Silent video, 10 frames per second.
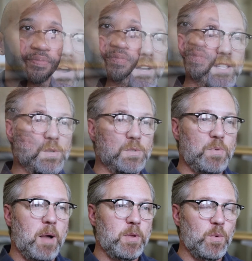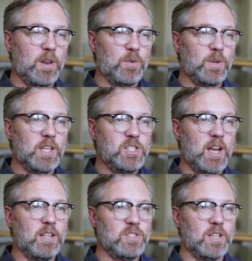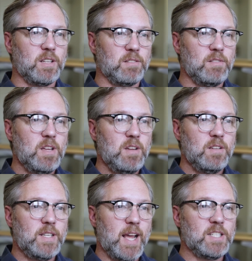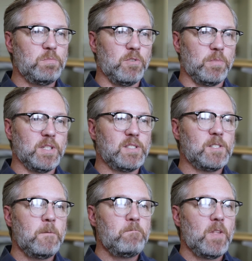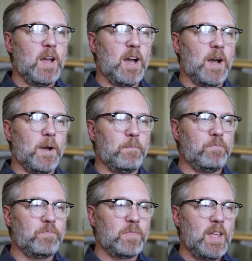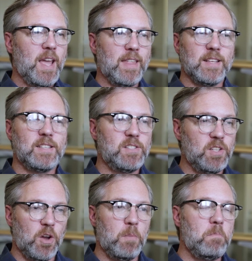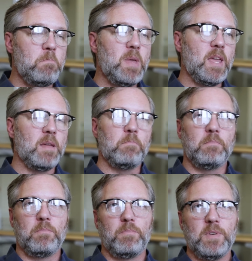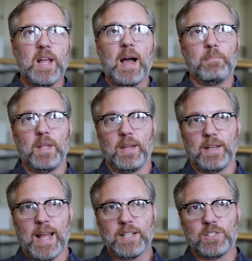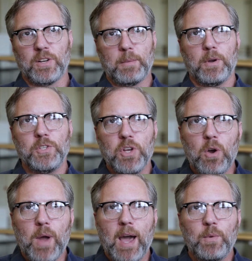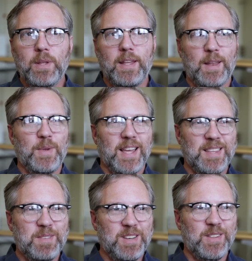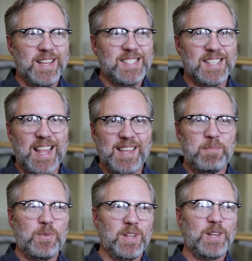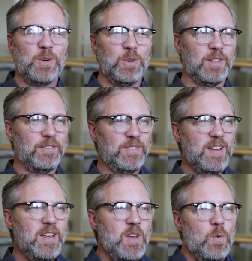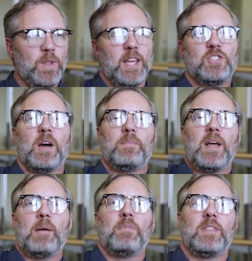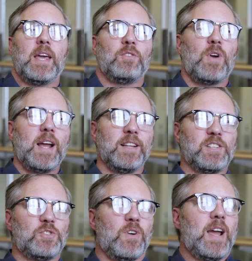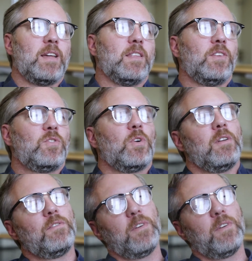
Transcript: This was probably one of the really challenging dance movements. And this is, me not being a dancer, and I'm going, Joe, can we get them to do this? I think it'd be really cool if when they jumped up that they tried to strike this sort of